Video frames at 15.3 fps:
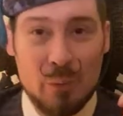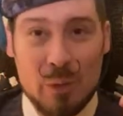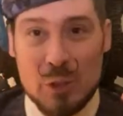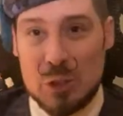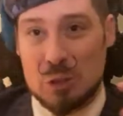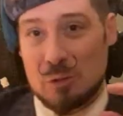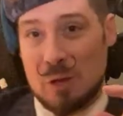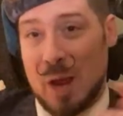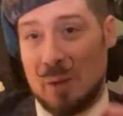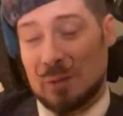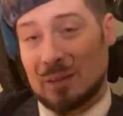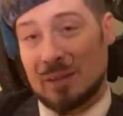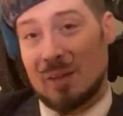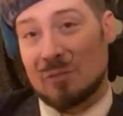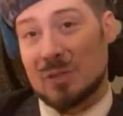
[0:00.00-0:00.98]
which I
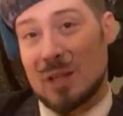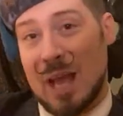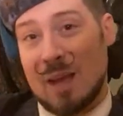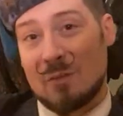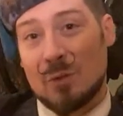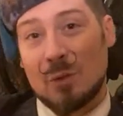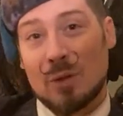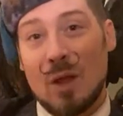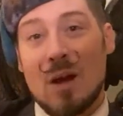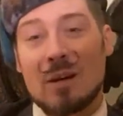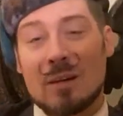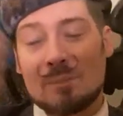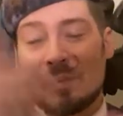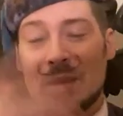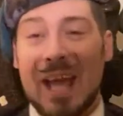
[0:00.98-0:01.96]
would love to have you
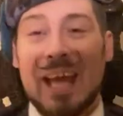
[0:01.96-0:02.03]
along.